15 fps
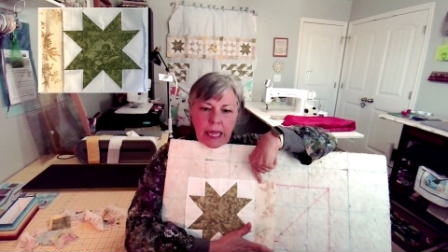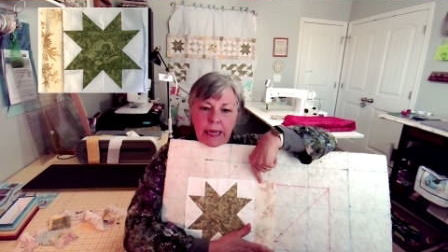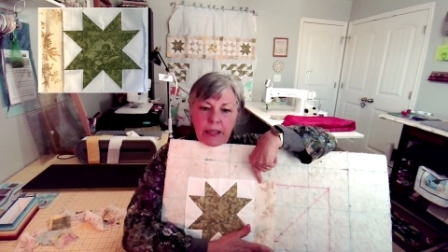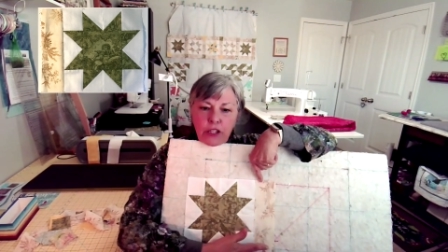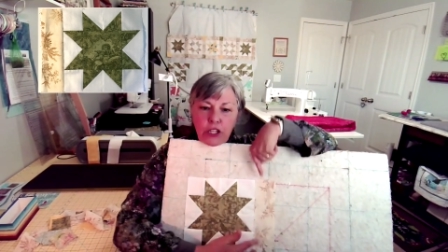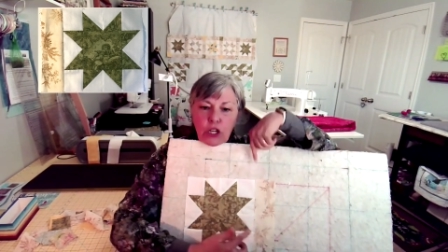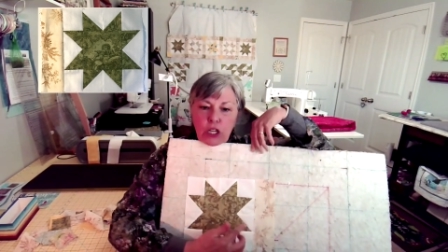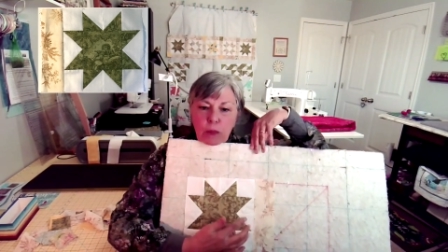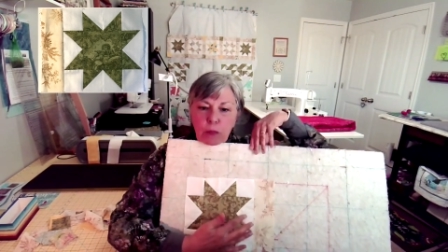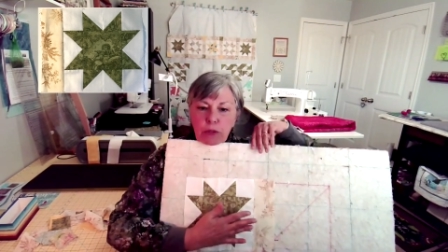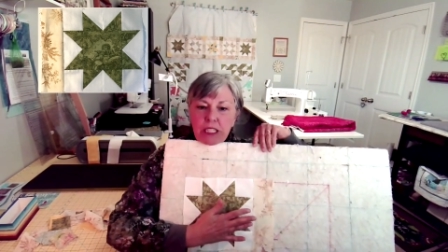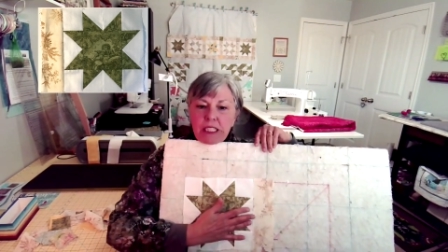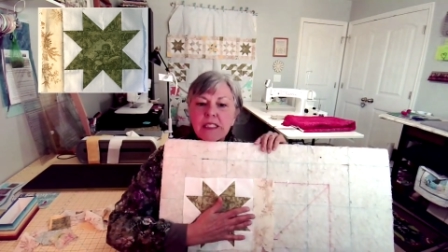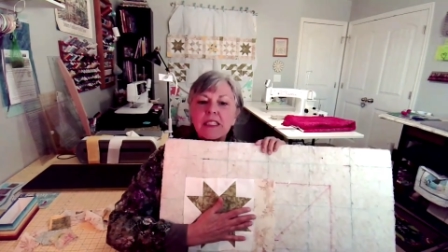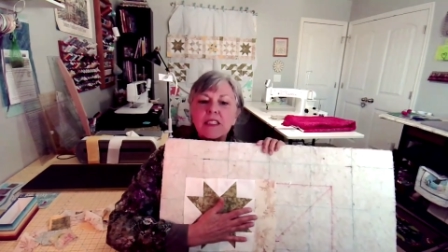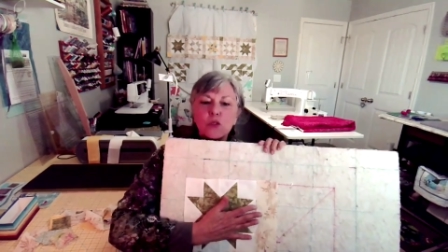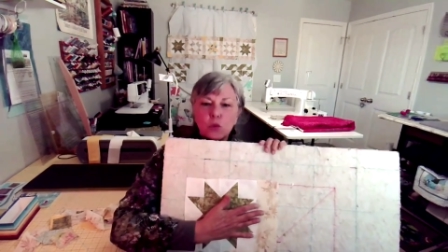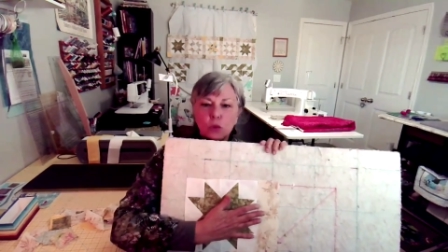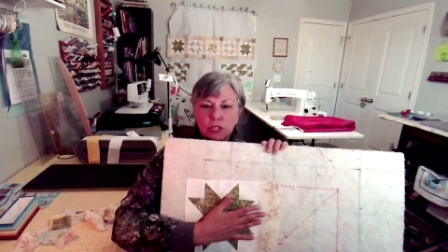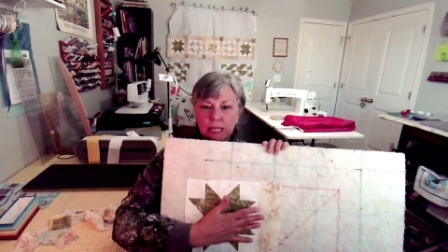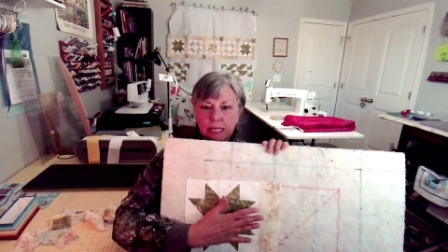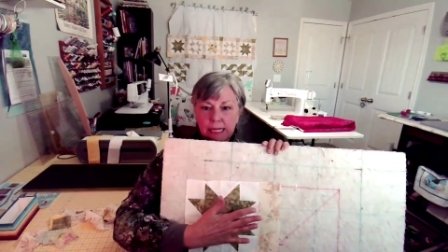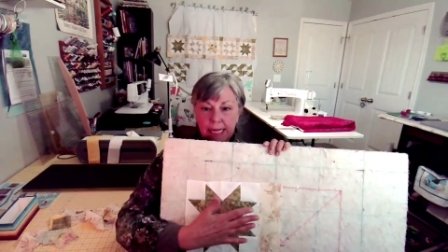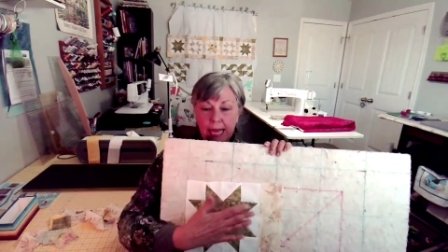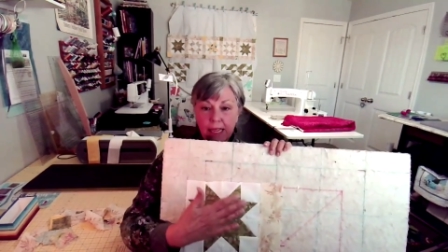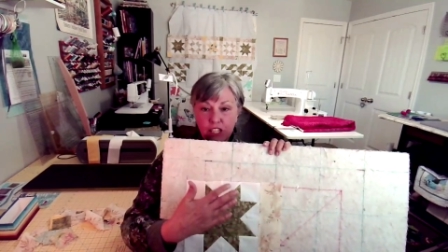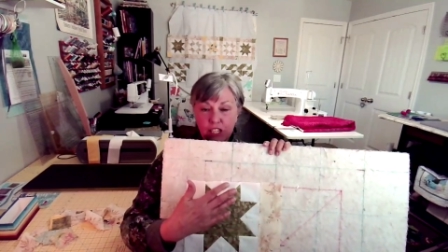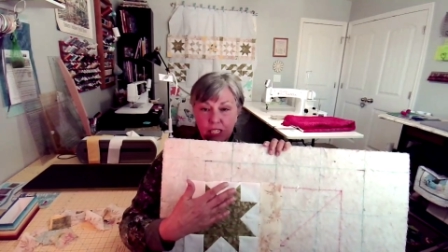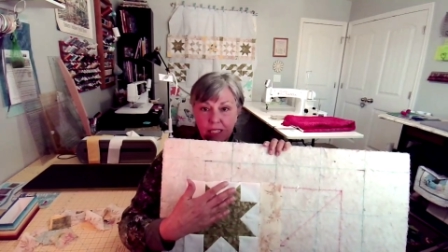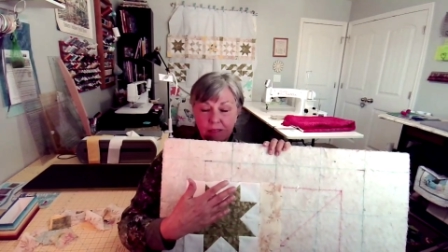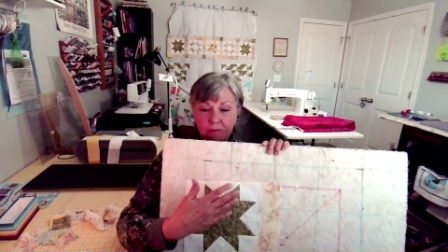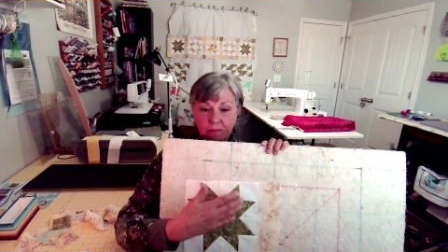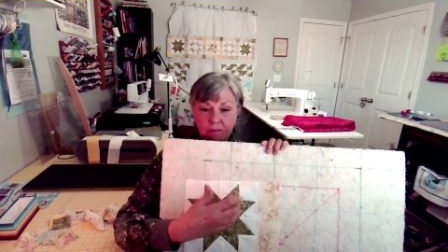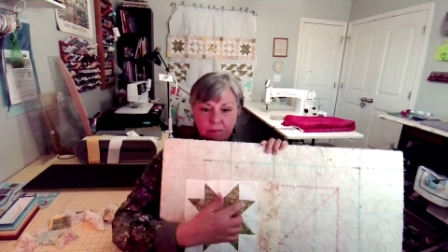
and you're going to press it toward the sashing.